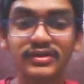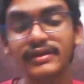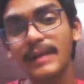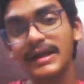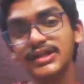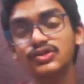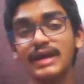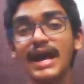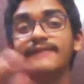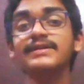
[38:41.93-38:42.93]
of the party should
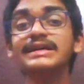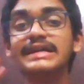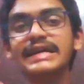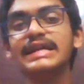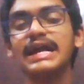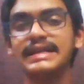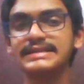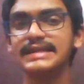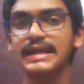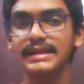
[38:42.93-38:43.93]
have a clear
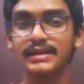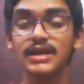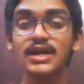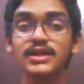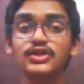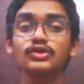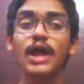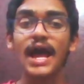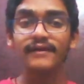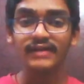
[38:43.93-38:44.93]
understanding. They should
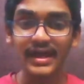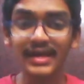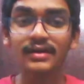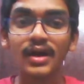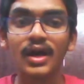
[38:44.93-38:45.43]
have a